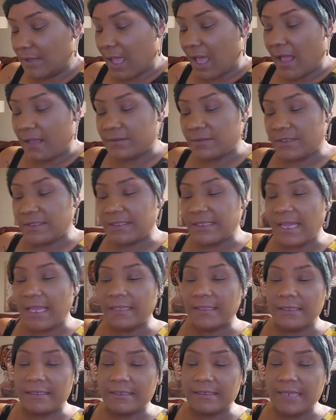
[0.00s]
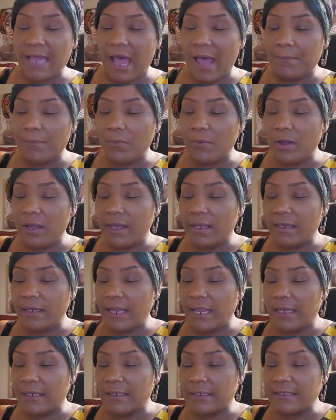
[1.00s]
I'll just take this top one,
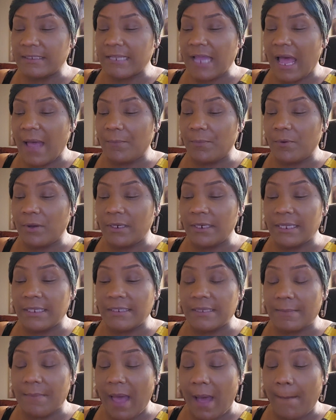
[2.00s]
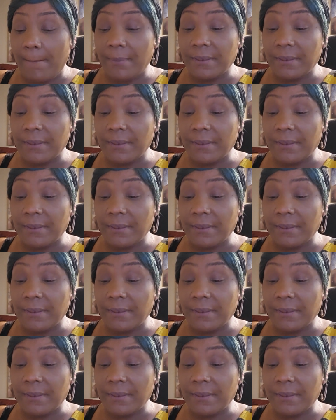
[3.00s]
and this top one is about